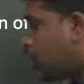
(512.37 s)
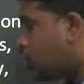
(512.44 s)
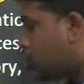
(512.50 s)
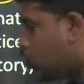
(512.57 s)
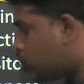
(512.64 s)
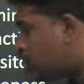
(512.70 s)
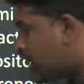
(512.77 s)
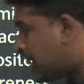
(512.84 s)

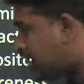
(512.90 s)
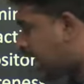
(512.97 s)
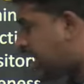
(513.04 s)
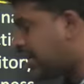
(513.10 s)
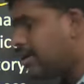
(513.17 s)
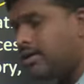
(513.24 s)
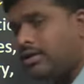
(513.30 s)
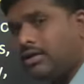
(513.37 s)
Those are
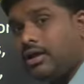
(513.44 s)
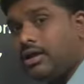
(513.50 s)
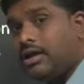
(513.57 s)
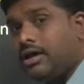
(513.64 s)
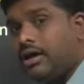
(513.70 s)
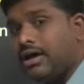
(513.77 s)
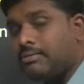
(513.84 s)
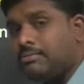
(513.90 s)
tiger,
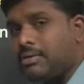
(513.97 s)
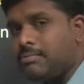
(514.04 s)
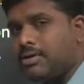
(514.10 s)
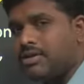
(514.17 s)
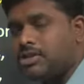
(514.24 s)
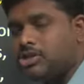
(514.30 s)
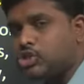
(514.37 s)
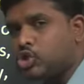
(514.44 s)
remember
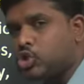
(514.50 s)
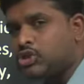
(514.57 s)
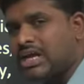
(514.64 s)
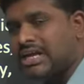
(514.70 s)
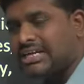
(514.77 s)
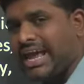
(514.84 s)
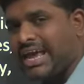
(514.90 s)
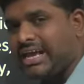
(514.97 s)
this, those
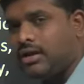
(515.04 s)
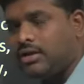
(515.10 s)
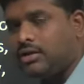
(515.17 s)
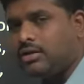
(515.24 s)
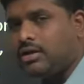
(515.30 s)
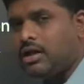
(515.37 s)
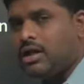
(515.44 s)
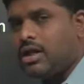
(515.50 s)
are
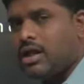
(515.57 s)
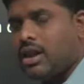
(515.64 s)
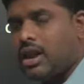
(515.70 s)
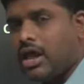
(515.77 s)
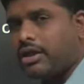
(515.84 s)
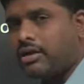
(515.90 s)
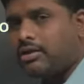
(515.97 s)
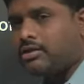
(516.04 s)
tiger,
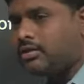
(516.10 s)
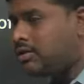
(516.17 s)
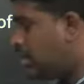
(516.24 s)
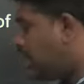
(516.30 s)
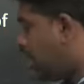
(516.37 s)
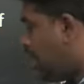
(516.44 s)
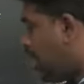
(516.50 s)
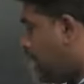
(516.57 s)
lion,
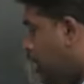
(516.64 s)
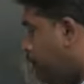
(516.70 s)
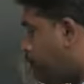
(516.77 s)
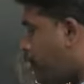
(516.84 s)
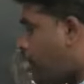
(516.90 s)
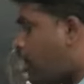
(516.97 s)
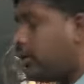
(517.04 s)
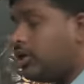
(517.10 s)

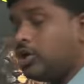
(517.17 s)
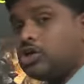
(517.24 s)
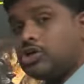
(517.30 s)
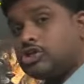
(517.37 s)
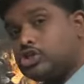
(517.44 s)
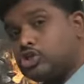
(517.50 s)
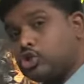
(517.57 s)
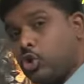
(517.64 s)
leopard,
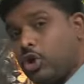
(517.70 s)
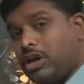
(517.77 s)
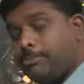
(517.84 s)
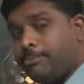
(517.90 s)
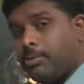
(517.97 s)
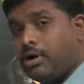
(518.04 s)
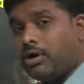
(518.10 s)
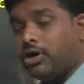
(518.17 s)
snow
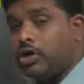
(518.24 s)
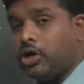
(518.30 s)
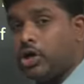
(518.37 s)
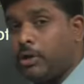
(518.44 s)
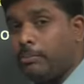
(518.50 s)
leopard,